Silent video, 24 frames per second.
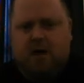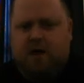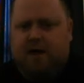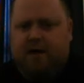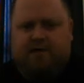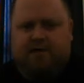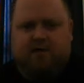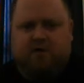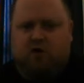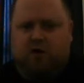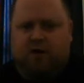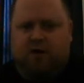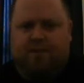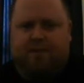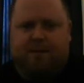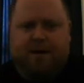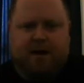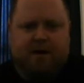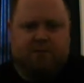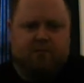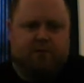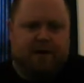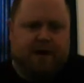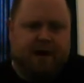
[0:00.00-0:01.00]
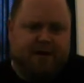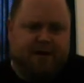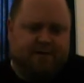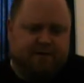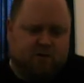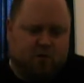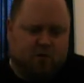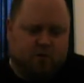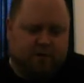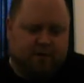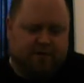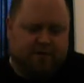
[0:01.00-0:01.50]
that's not in a bad way
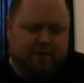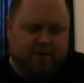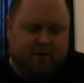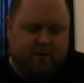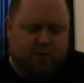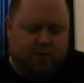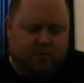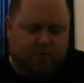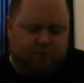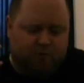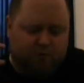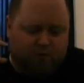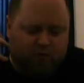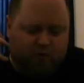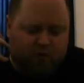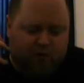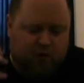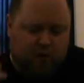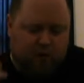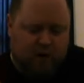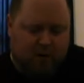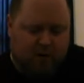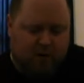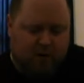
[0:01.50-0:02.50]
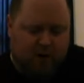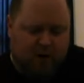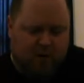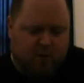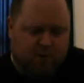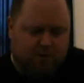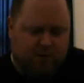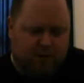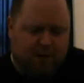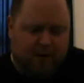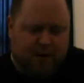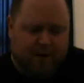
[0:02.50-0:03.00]
at all. There's no real
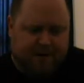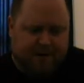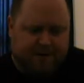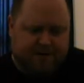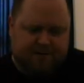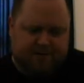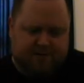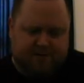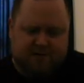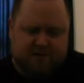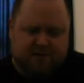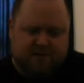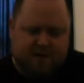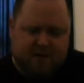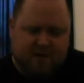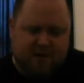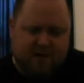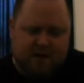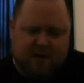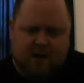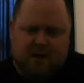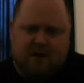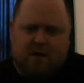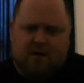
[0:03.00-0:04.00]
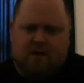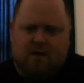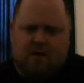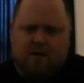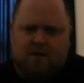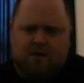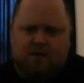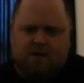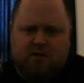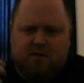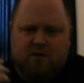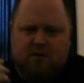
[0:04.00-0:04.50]
alcohol burn, it's just
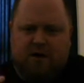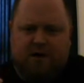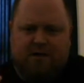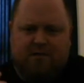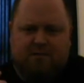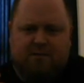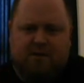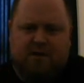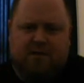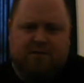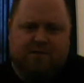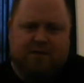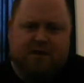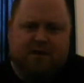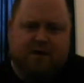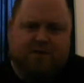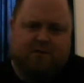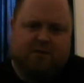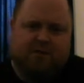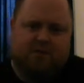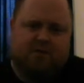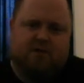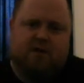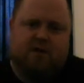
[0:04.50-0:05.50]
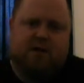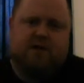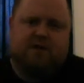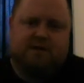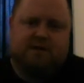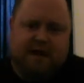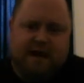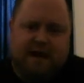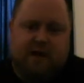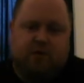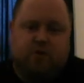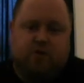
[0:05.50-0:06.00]
nice big flavours,
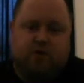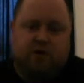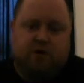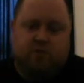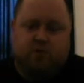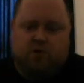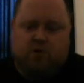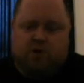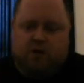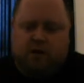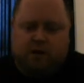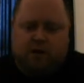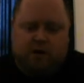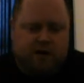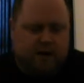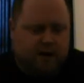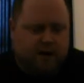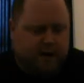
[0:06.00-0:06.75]
exactly what you want.